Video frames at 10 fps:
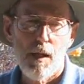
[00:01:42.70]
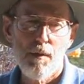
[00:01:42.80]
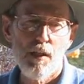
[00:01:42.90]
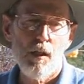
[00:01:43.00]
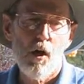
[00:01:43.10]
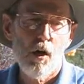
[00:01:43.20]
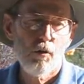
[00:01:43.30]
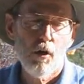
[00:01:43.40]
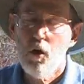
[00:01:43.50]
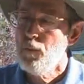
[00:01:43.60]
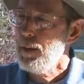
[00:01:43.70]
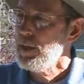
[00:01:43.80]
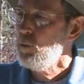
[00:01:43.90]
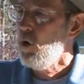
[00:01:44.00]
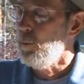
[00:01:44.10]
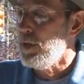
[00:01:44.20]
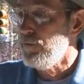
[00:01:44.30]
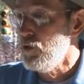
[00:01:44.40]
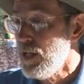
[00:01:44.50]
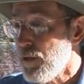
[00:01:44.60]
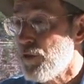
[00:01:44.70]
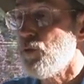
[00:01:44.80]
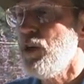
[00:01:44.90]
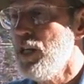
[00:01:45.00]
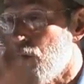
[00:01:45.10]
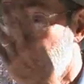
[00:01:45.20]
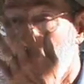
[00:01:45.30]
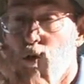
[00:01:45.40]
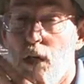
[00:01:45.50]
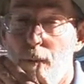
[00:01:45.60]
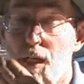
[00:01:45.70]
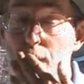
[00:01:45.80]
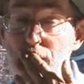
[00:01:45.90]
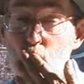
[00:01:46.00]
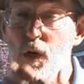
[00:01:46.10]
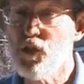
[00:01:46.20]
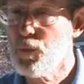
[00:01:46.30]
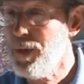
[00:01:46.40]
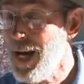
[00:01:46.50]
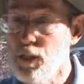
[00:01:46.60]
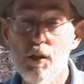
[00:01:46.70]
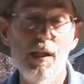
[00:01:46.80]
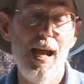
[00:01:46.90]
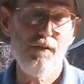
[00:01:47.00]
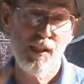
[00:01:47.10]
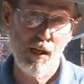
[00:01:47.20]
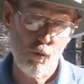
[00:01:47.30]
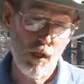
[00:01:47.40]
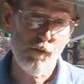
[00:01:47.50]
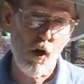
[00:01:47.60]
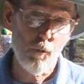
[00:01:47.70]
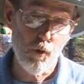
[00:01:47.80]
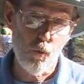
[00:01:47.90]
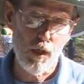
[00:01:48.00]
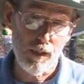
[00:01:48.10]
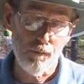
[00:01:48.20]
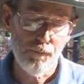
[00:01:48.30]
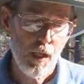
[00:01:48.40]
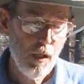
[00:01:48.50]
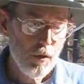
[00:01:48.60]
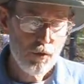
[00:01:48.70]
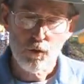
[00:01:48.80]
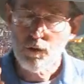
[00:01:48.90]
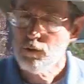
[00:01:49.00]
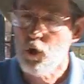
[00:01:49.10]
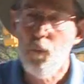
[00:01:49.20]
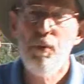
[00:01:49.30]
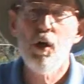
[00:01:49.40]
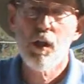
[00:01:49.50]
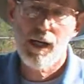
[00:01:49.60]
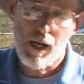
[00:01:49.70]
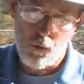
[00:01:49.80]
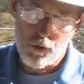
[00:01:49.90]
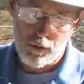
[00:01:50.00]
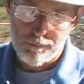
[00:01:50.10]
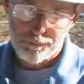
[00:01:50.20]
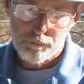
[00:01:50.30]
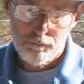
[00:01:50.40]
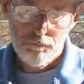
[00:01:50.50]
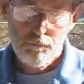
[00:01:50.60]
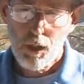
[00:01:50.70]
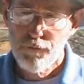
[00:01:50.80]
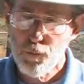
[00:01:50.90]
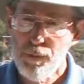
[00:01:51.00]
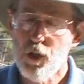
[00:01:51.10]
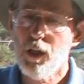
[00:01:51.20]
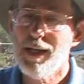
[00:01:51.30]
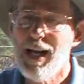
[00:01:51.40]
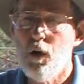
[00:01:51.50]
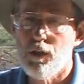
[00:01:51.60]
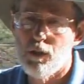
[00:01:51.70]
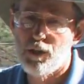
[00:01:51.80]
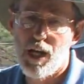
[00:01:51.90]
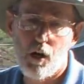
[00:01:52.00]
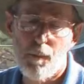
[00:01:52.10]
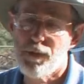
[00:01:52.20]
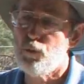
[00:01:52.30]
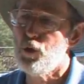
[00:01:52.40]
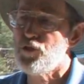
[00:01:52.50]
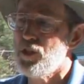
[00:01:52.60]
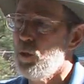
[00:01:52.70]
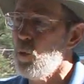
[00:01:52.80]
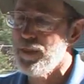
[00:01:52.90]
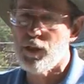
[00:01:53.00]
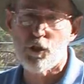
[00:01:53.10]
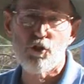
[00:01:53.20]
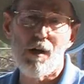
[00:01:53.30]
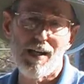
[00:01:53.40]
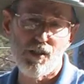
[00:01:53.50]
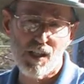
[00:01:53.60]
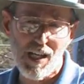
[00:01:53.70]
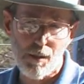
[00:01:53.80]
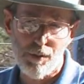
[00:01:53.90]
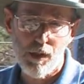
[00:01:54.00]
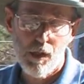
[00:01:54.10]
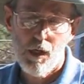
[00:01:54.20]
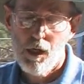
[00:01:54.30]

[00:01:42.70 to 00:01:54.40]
Maybe they'll all grow, maybe they won't. But if you get 3 or 2 coming up in one spot, you're going to have to get rid of all but one. So don't pull it out. If you pull it out, you tear up the roots in the one that you're trying to keep.